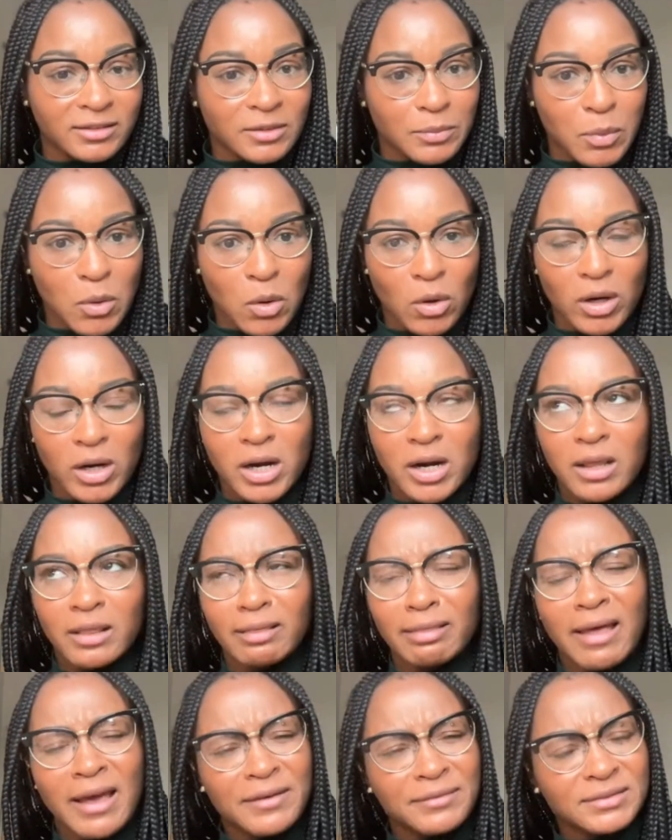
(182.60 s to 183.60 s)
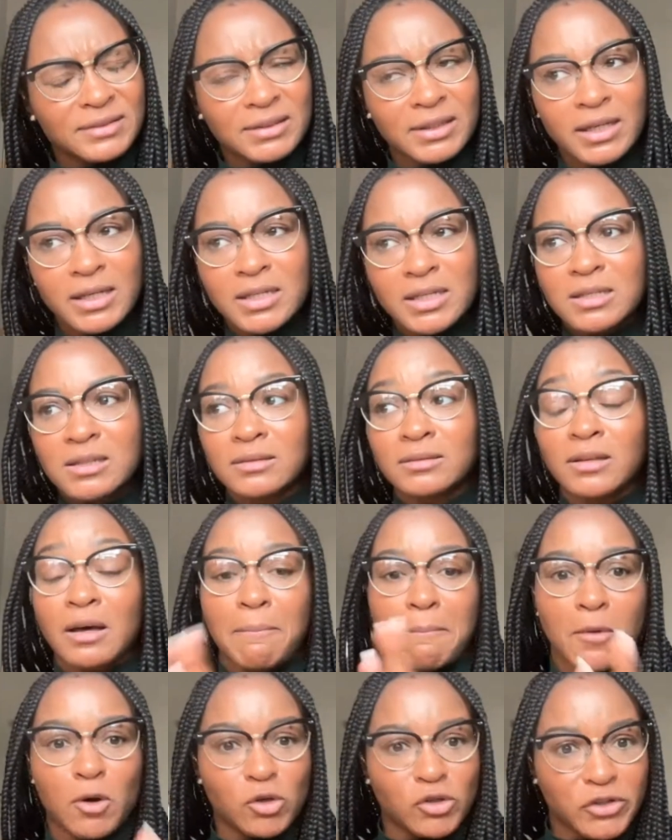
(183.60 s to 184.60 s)
support, life skills,
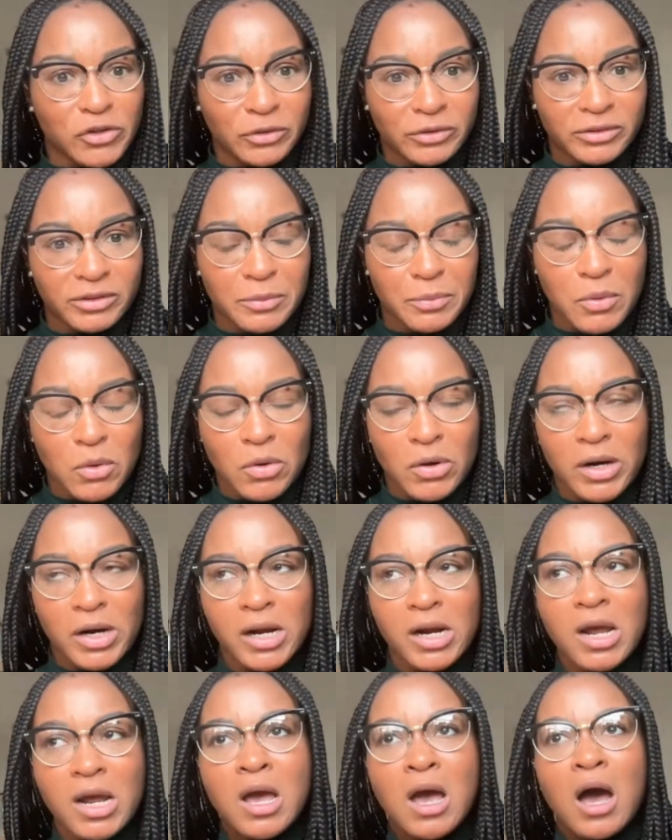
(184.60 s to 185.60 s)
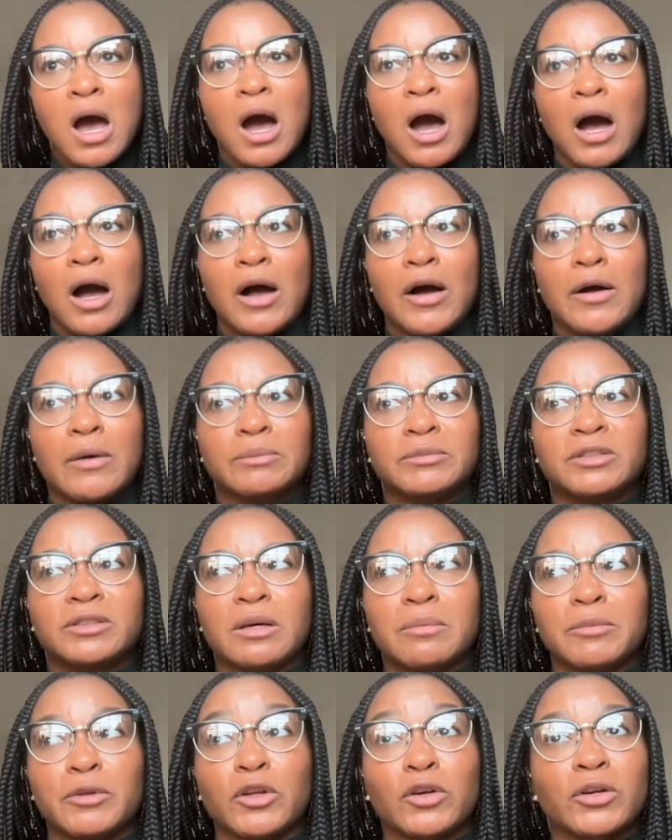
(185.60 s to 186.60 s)
emotional support,
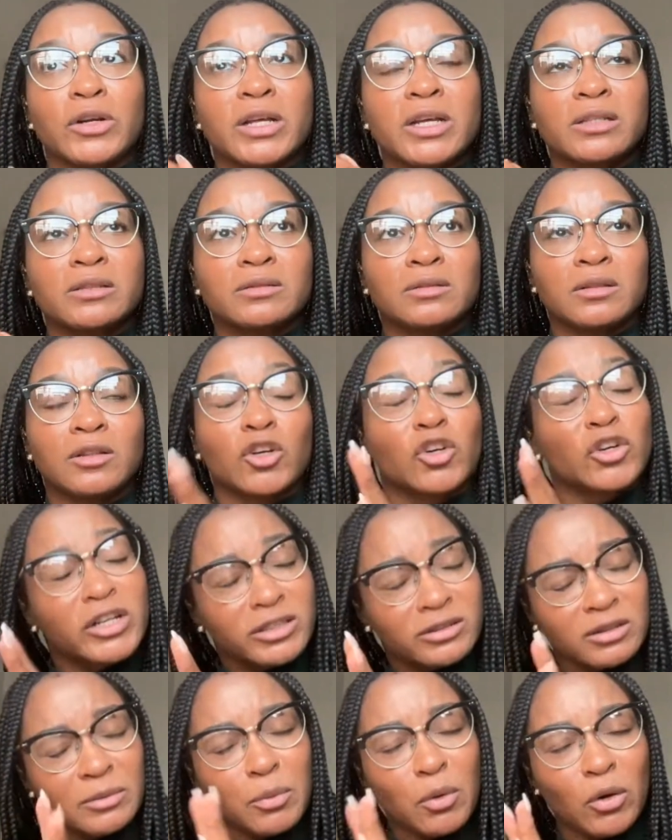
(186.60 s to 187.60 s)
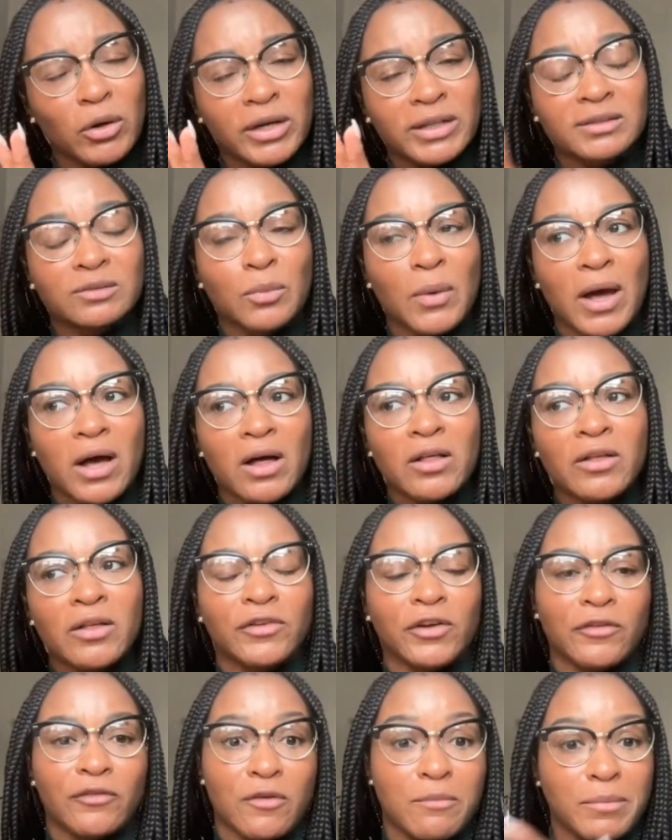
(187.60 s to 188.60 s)
some learning support as well, if
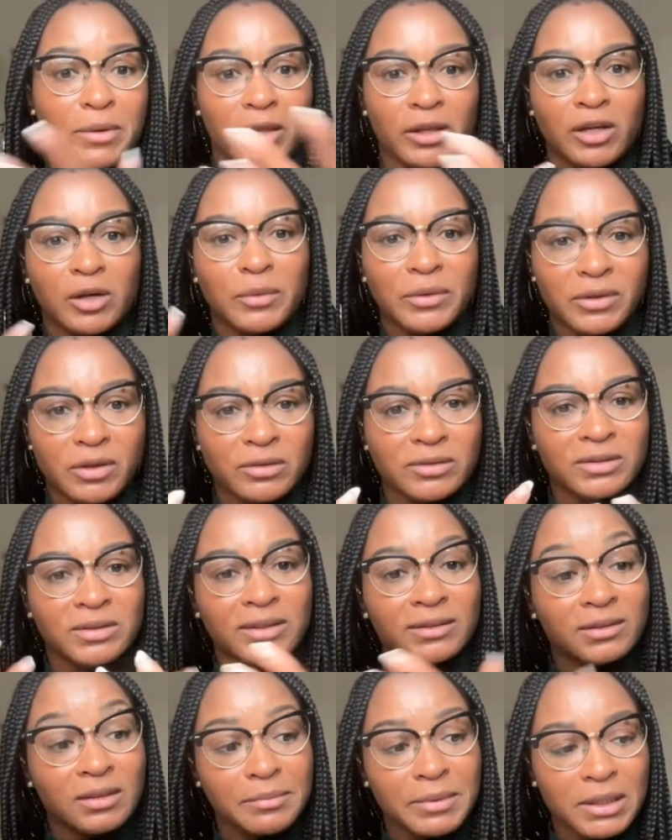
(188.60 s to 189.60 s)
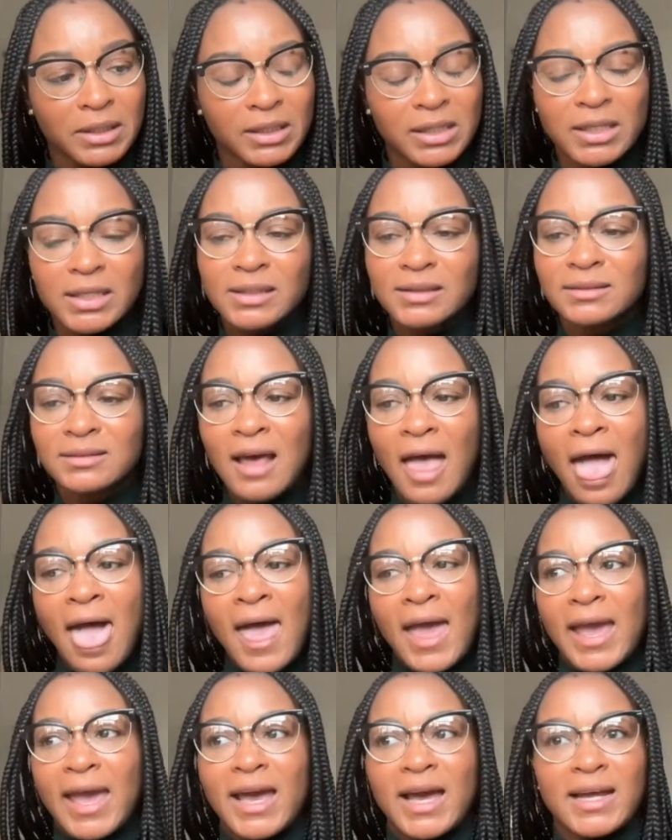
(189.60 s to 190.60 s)
you're familiar with those disabilities.
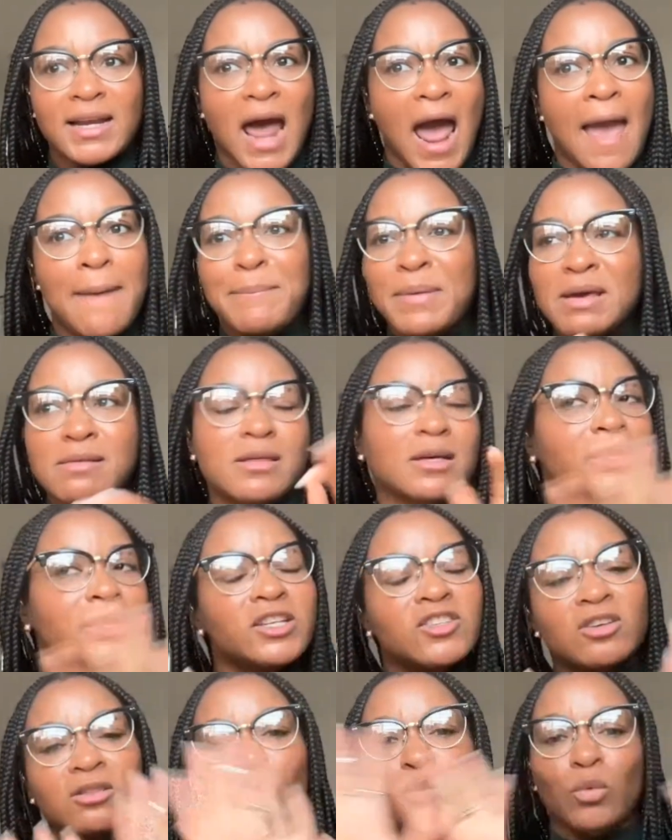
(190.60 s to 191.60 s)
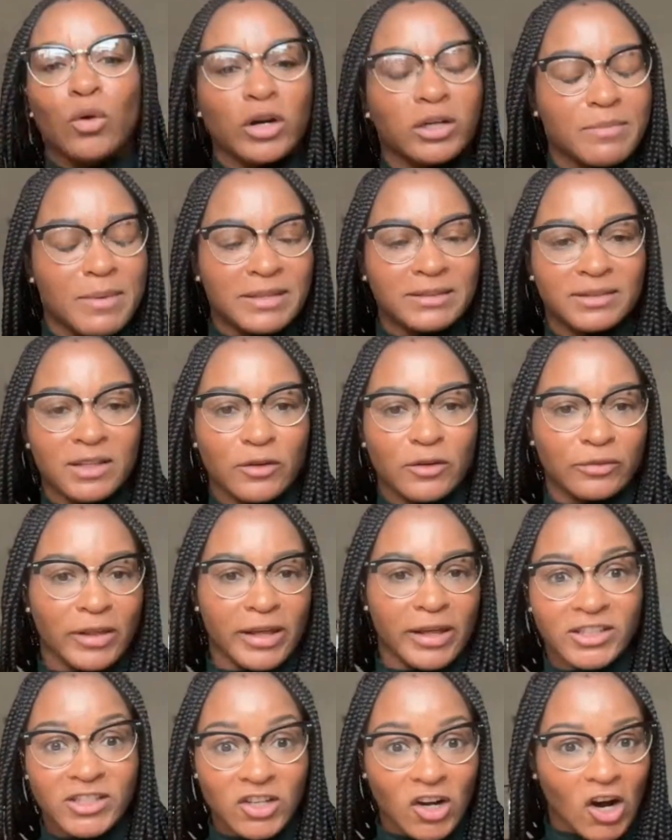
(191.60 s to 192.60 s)
And I basically just worked myself
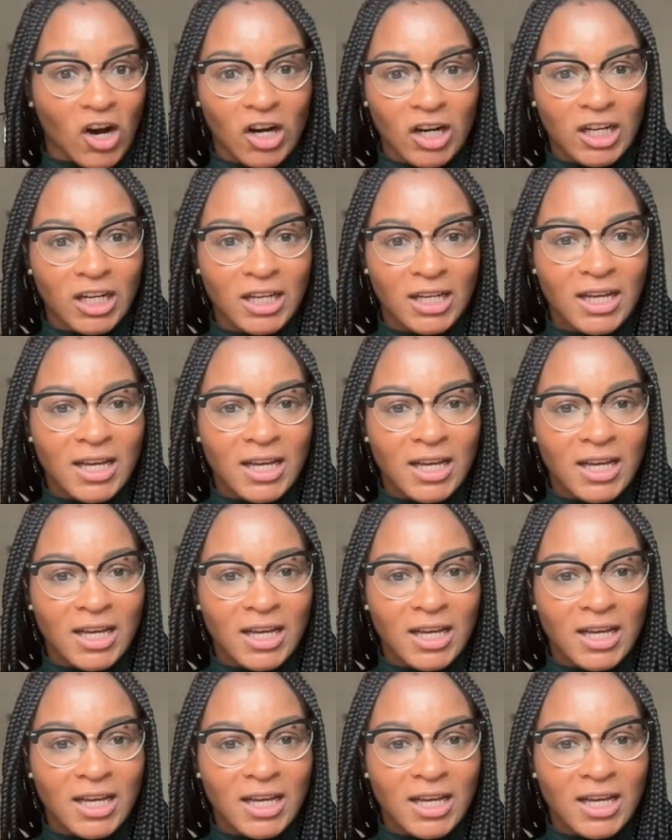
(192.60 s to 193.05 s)
like a dog.